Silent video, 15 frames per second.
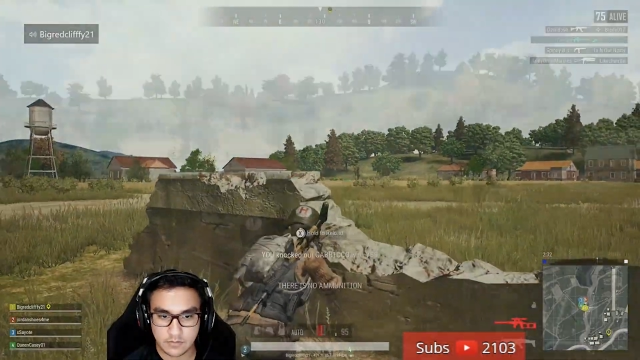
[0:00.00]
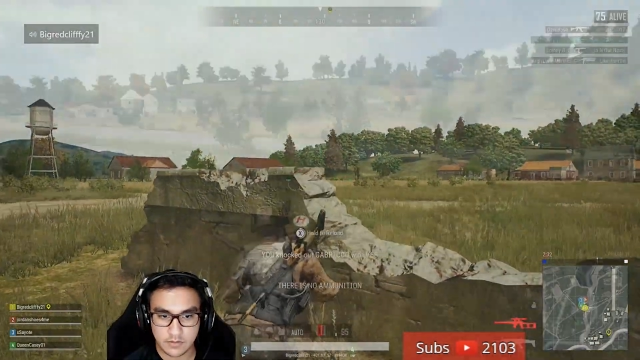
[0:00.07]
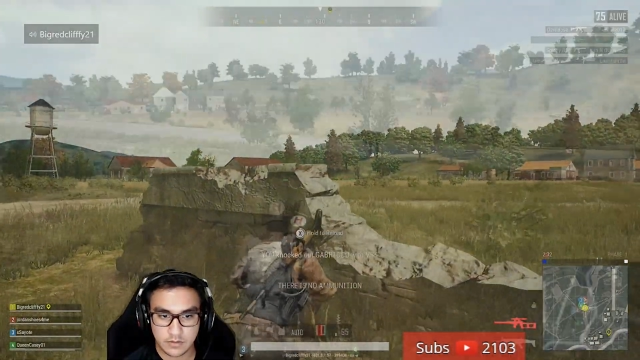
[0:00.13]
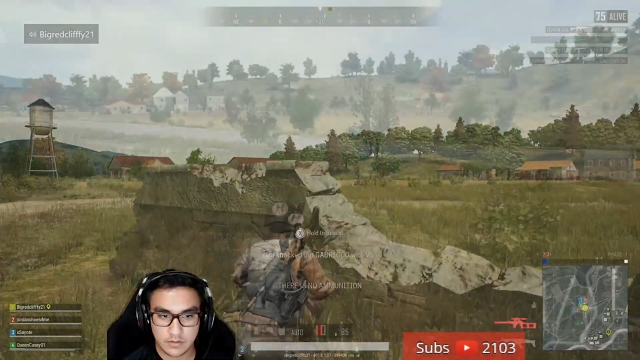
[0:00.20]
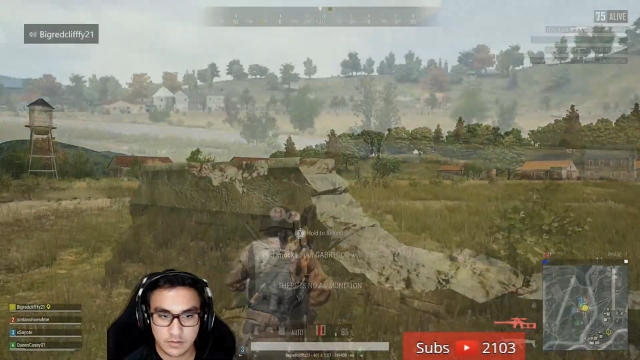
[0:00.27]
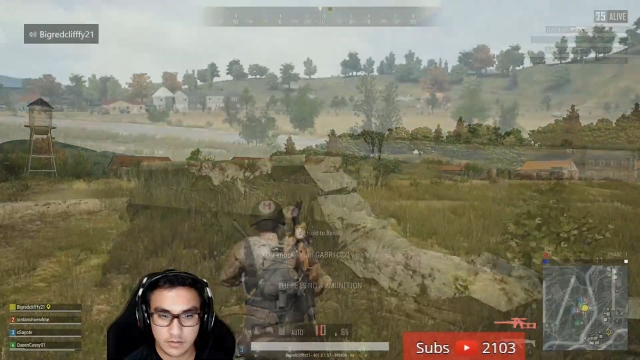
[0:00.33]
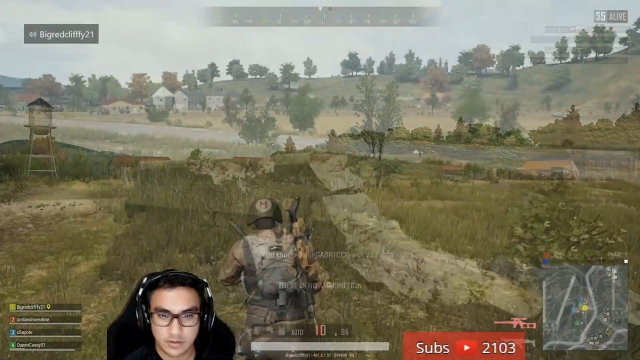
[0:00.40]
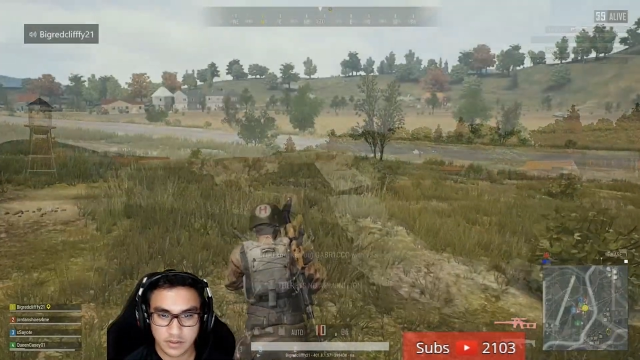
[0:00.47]

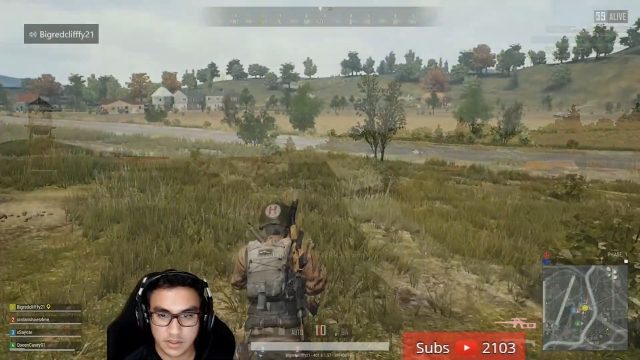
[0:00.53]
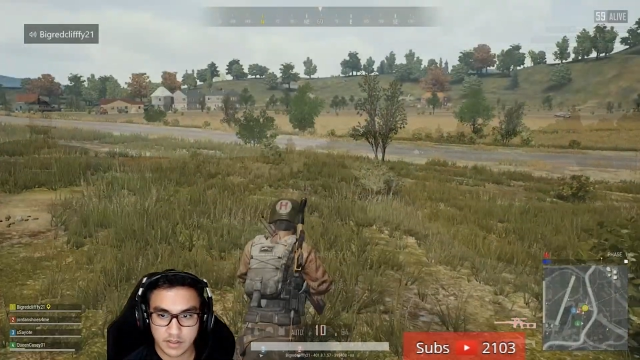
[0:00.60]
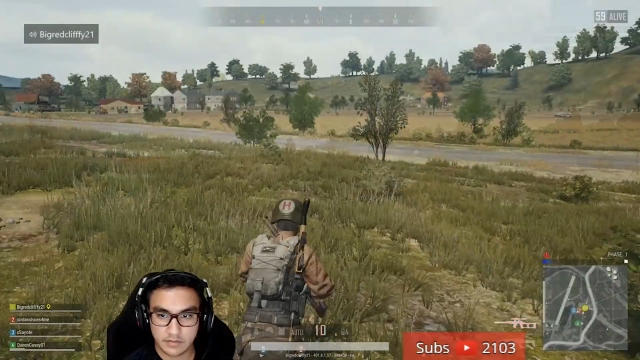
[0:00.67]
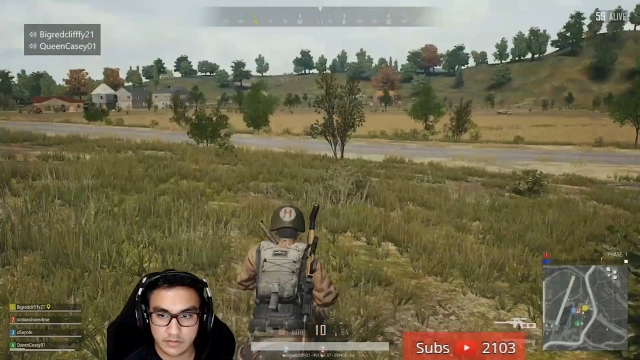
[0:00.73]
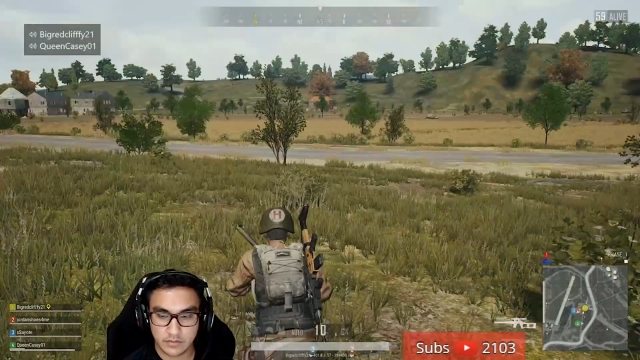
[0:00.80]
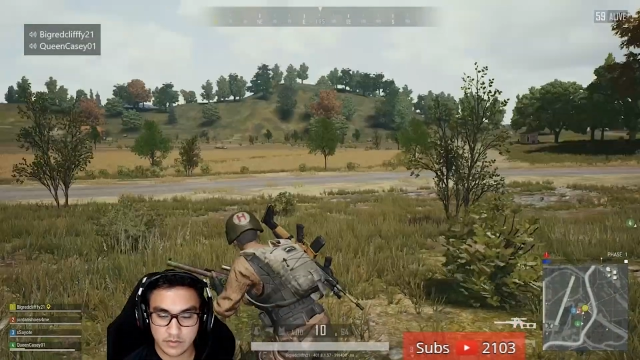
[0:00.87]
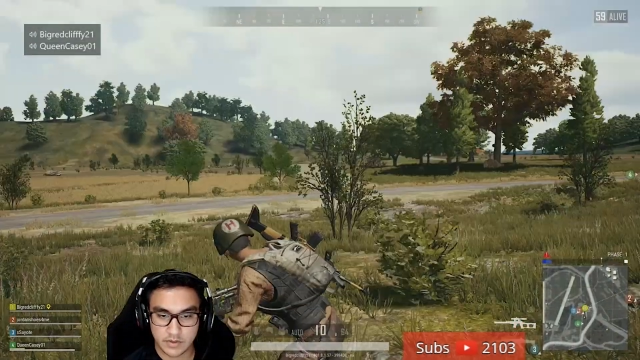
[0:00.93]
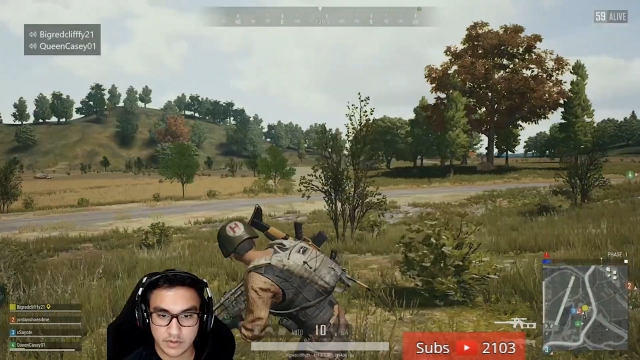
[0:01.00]
2x I don't
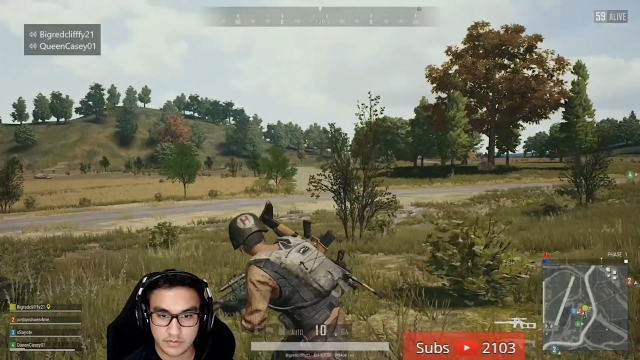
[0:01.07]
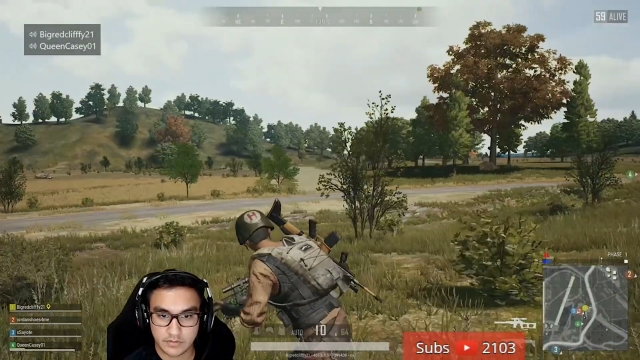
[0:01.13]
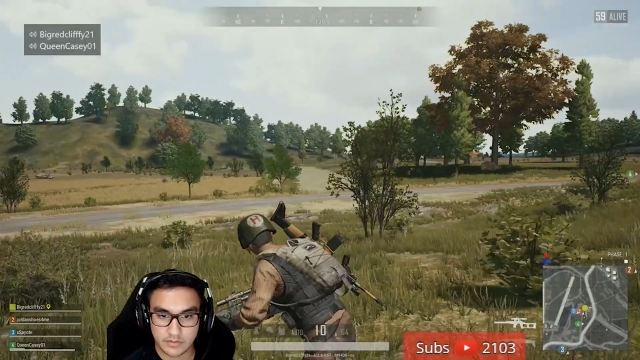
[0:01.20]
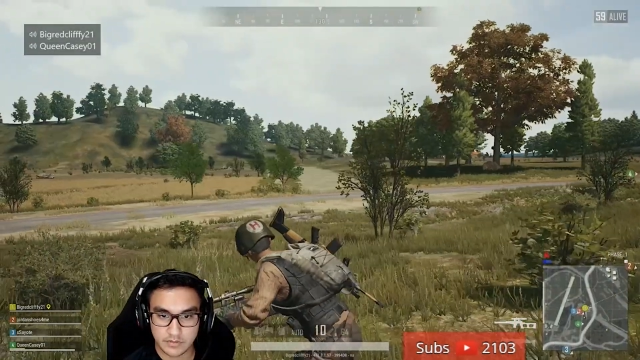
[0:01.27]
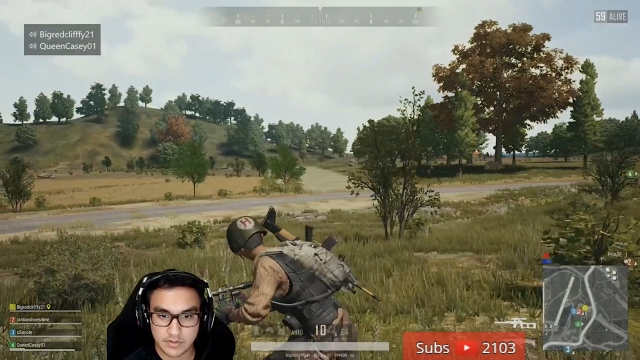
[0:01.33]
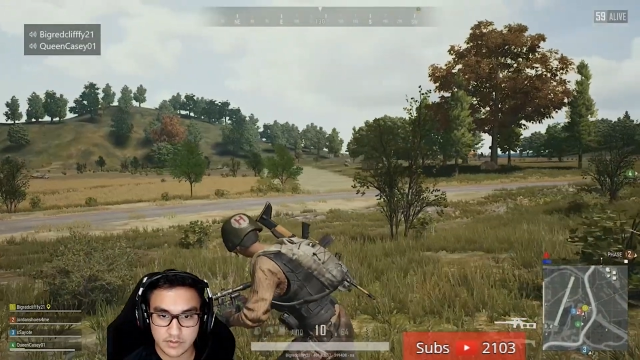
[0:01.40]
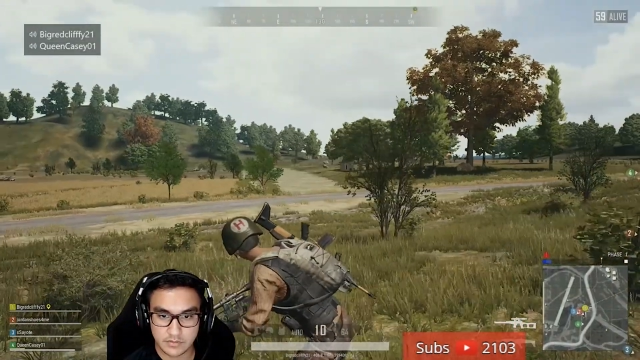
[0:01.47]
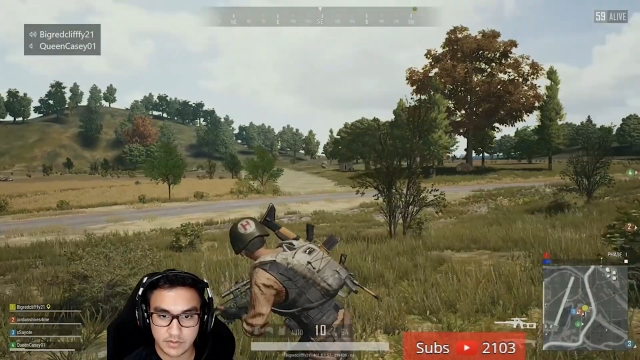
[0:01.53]
really use often,